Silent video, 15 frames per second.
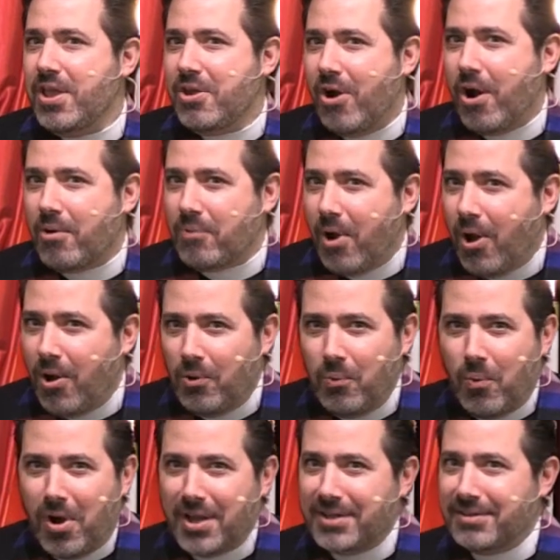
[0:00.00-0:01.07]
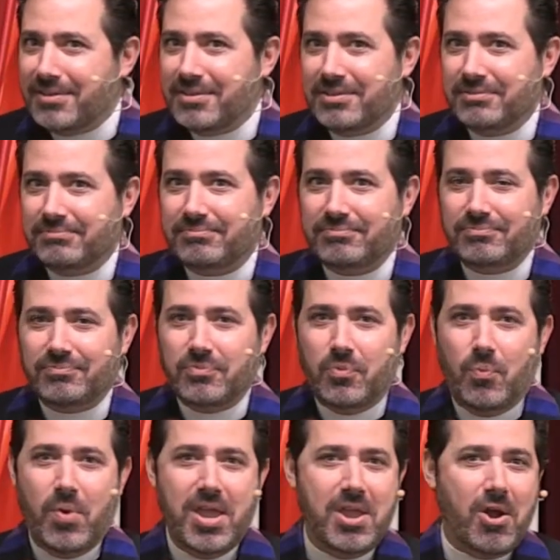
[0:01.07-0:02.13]
we are all one,
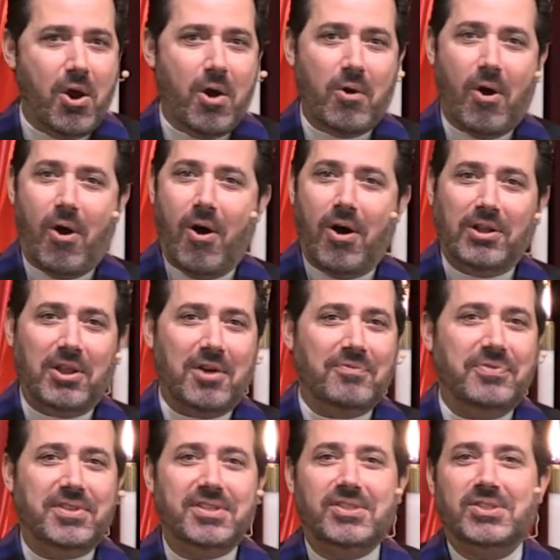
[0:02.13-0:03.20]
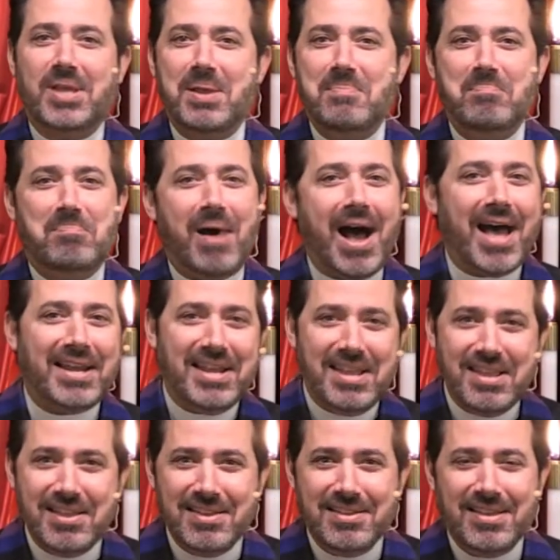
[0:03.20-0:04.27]
we are all of the same
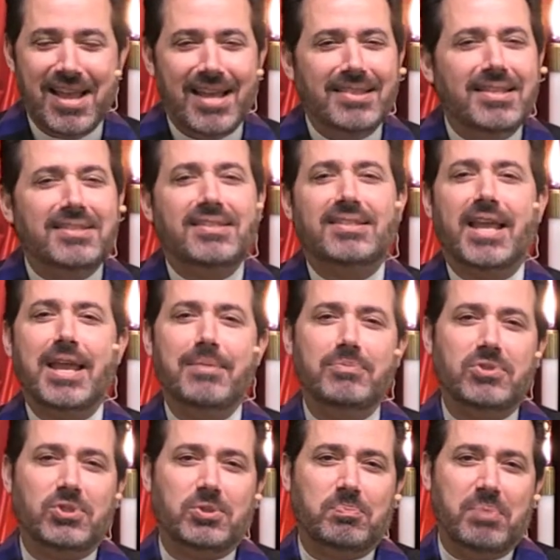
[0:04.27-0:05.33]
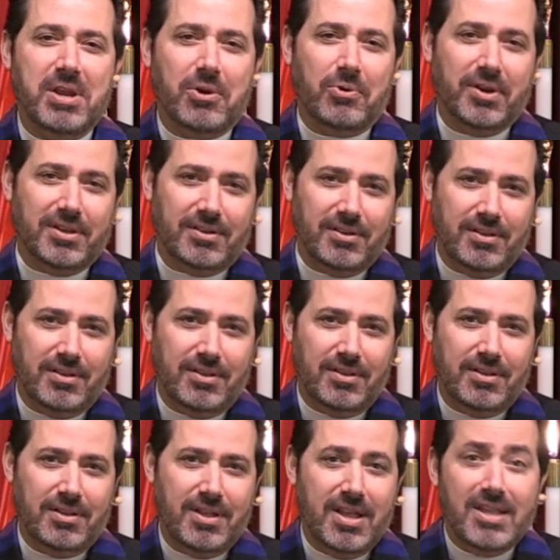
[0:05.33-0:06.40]
body and the same spirit.
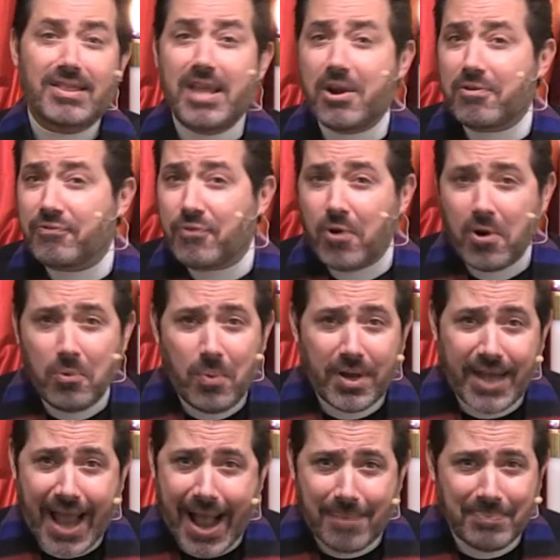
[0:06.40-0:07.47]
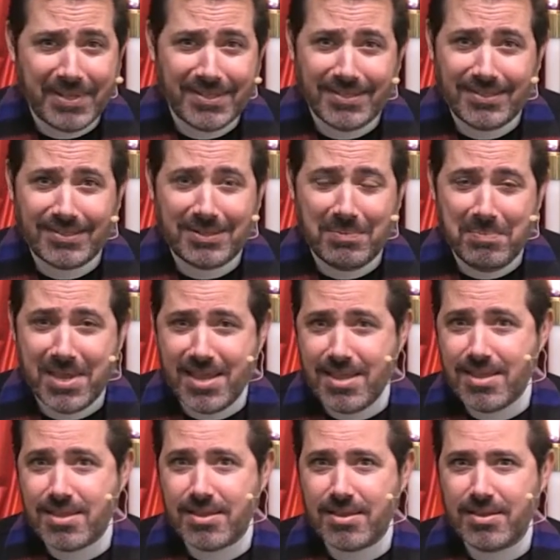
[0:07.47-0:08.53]
Therefore, what happens to
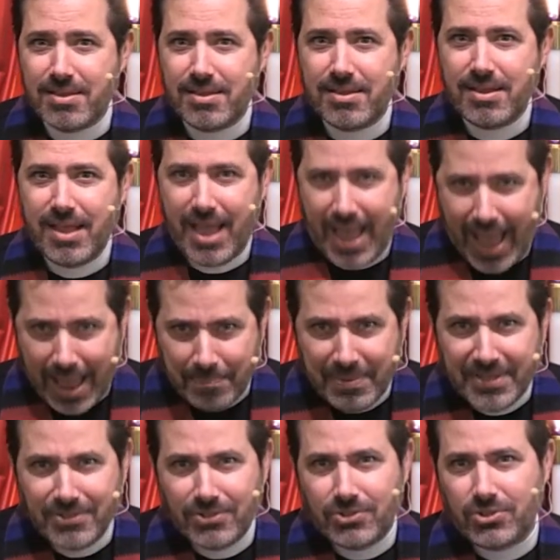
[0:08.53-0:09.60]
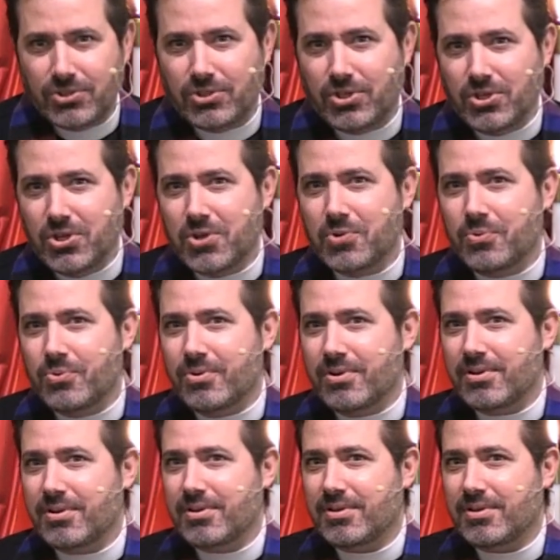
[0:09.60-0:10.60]
me happens to you.